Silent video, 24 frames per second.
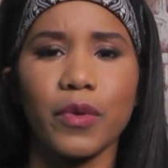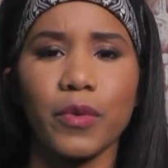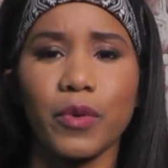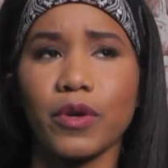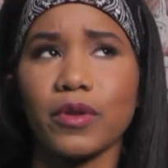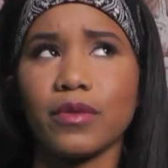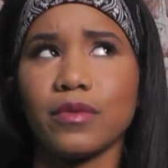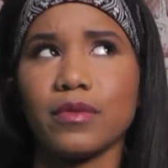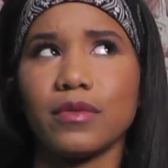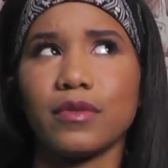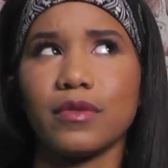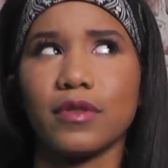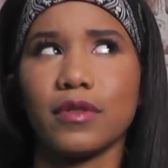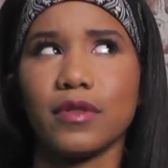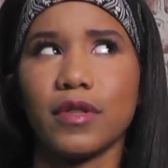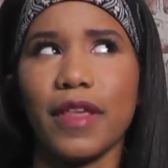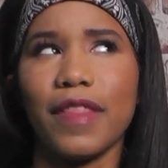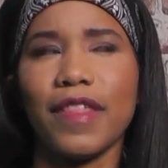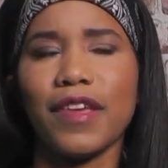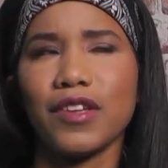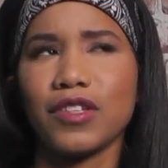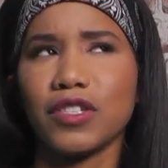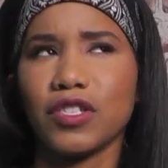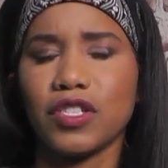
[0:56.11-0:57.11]
Well,
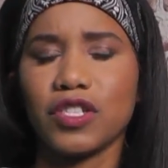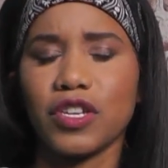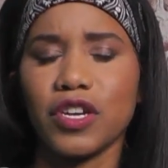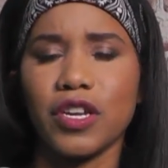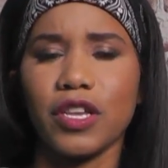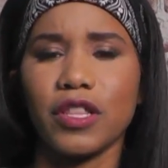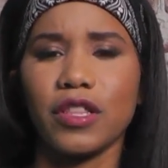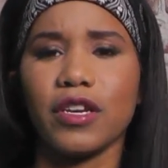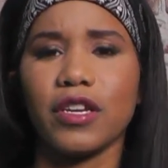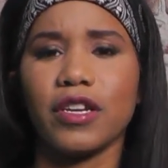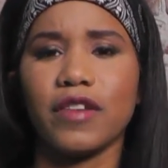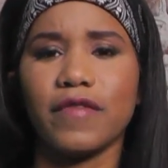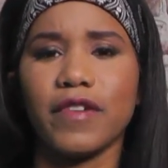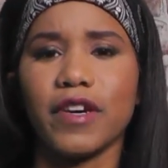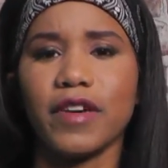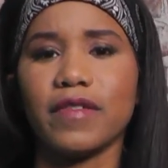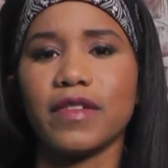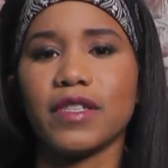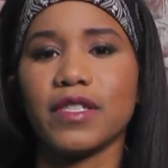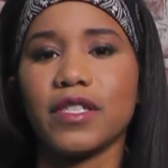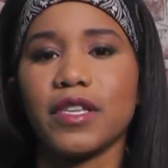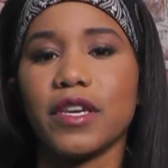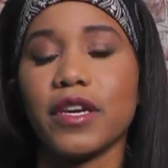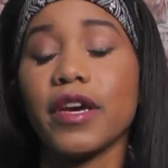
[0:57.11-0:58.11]
I think she's turning
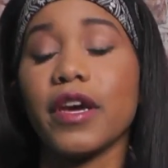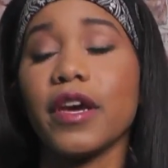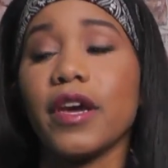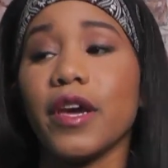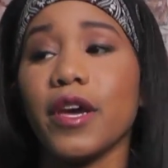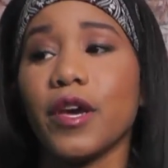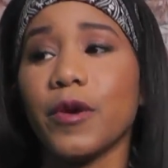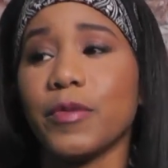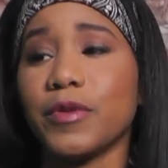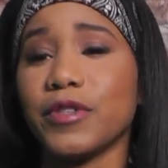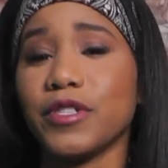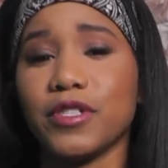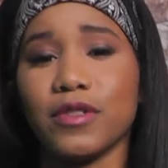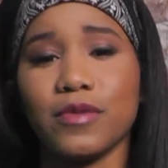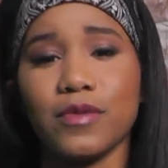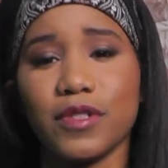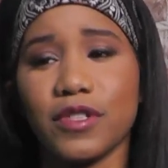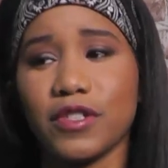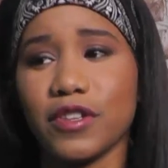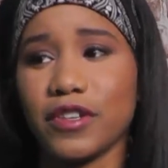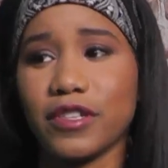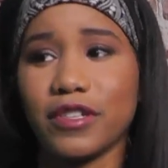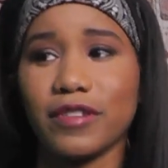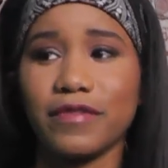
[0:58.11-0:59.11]
35 this year, but she
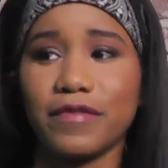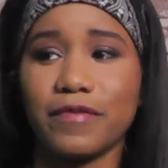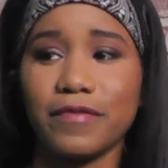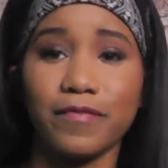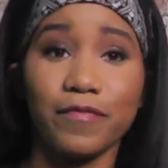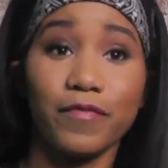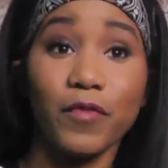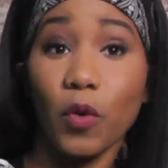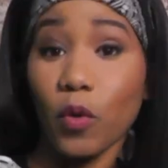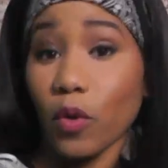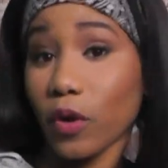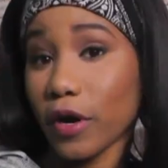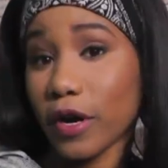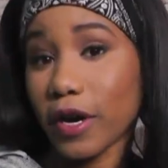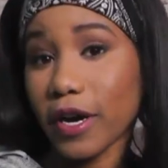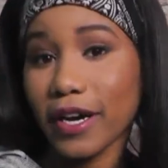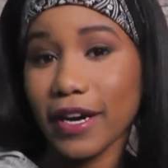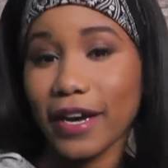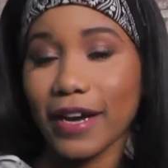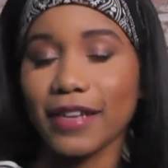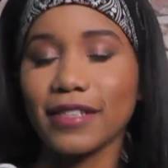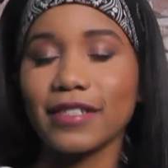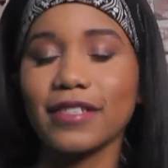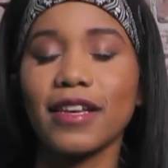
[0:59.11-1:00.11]
was 34,
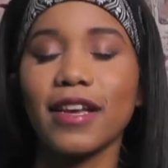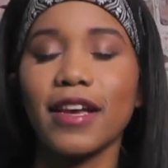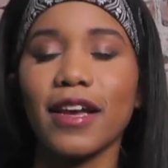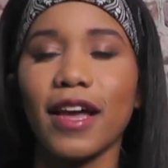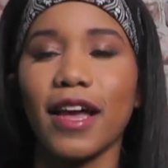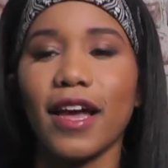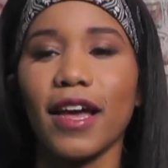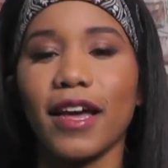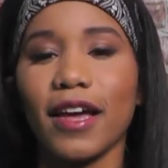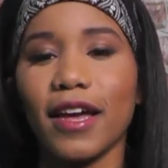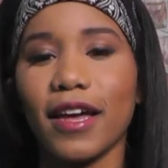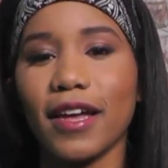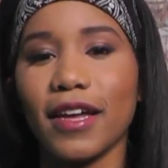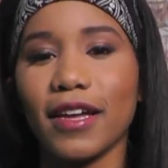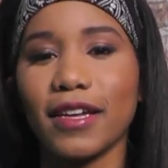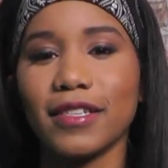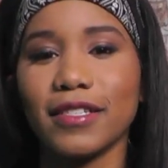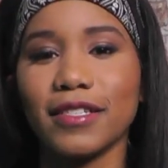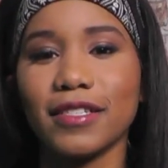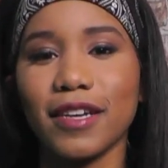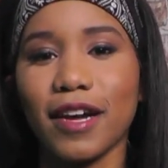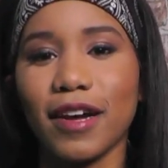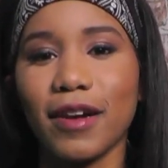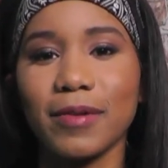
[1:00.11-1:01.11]
I guess.
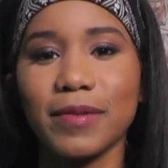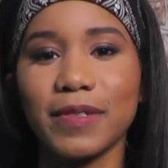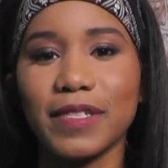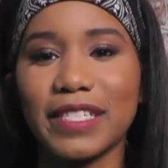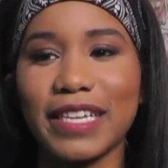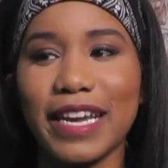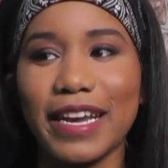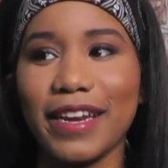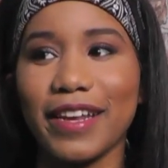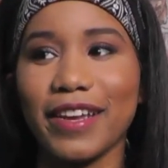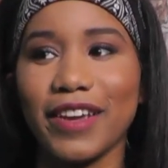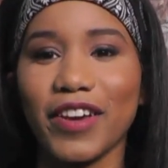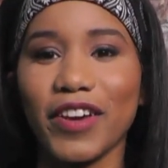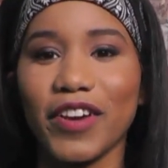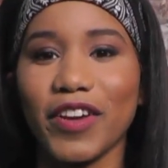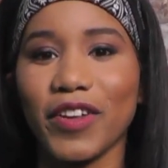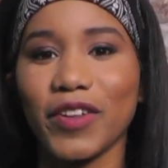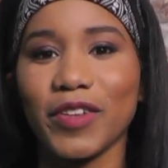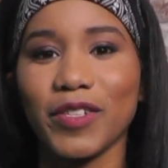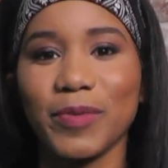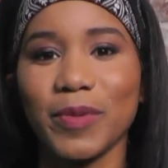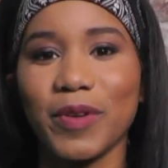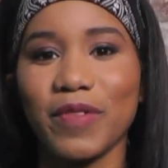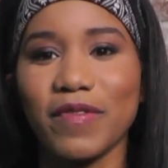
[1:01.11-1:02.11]
And I was dating her. I
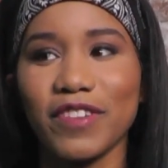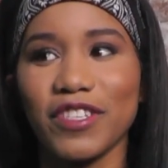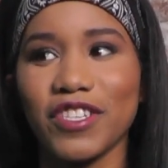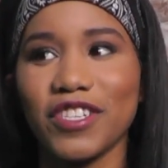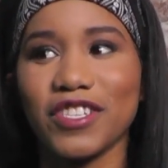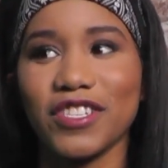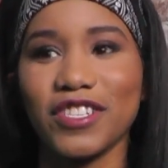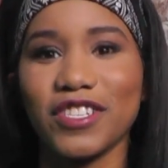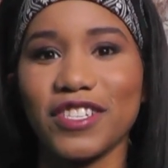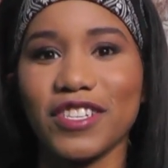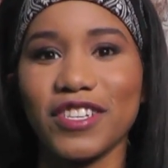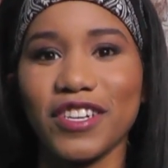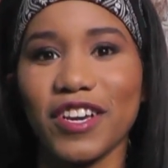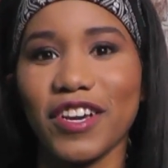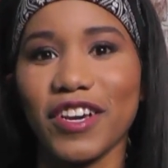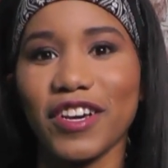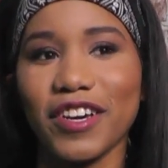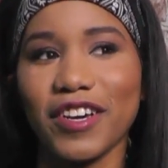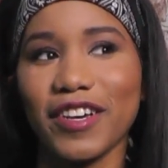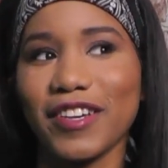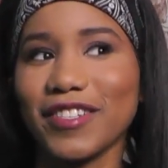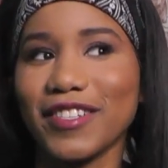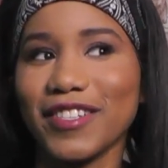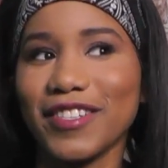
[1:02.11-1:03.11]
lost my virginity to
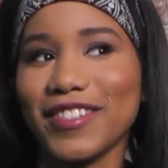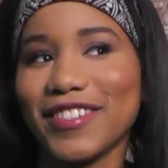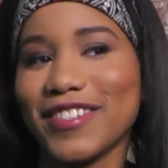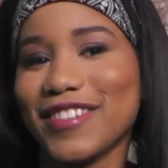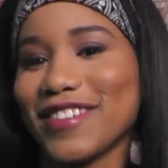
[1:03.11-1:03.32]
her.